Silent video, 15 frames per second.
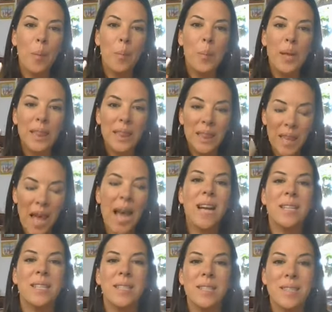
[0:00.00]
but
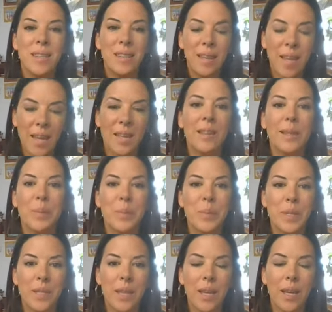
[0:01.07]
last like a
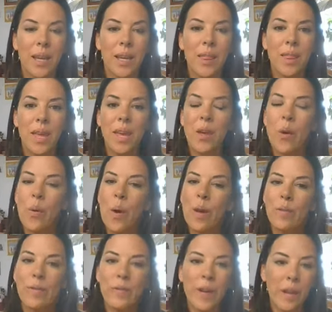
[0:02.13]
lipstick. They go
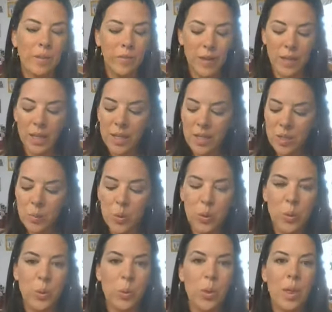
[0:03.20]
on velvety
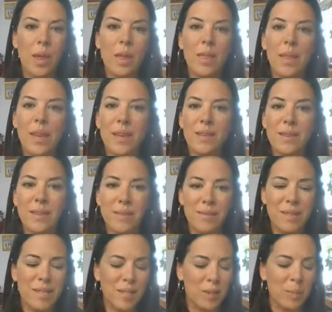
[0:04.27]
smooth, they
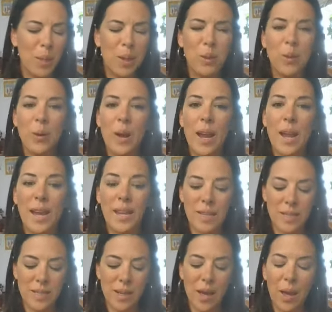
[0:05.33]
smell
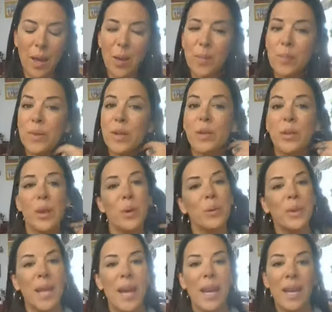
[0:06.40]
great, no
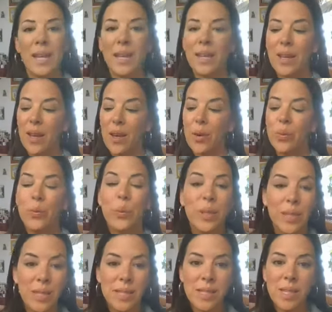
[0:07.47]
lead,
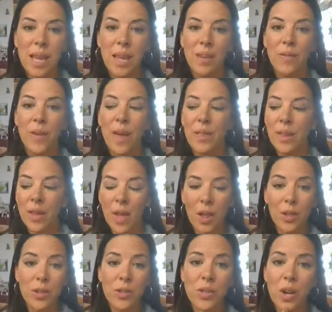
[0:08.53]
really safe, and the
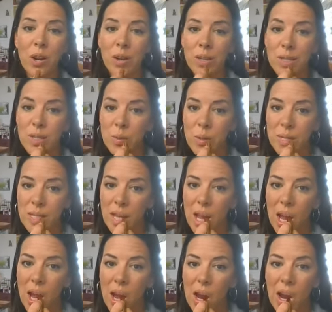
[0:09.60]
colors are
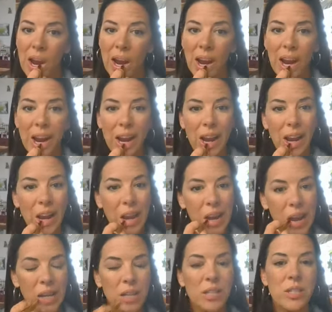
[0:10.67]
exquisite.
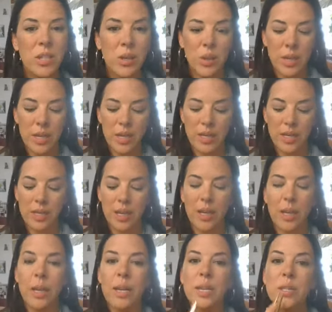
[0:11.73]
So this
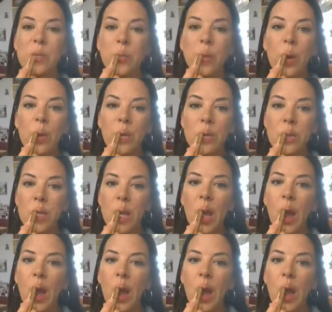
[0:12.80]
is Rose,